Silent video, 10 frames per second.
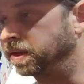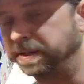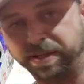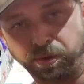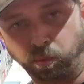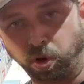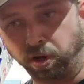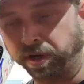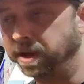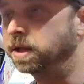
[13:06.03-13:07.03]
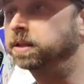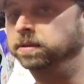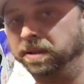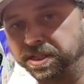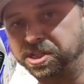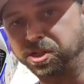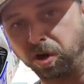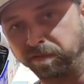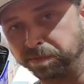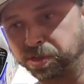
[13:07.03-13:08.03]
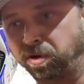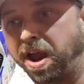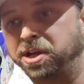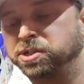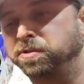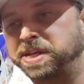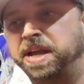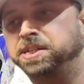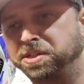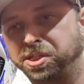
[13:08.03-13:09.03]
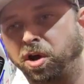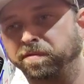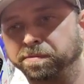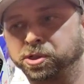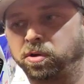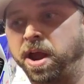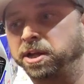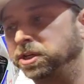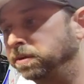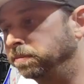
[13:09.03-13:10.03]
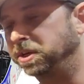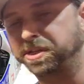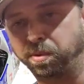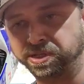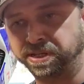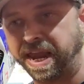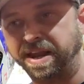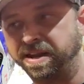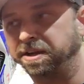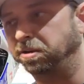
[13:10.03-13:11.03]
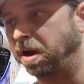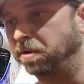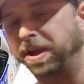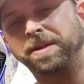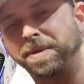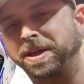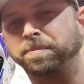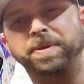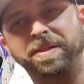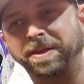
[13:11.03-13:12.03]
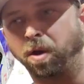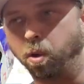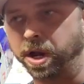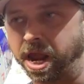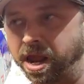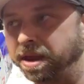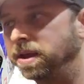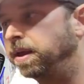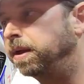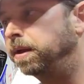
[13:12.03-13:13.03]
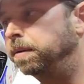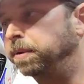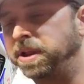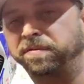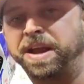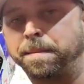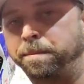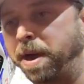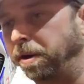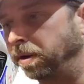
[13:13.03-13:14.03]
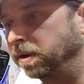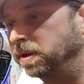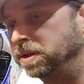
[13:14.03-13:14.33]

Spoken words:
It didn't work. Let's start from scratch. So I was constantly starting from scratch because I wasn't gaining any ground. I could make it be like okay, but it never got better.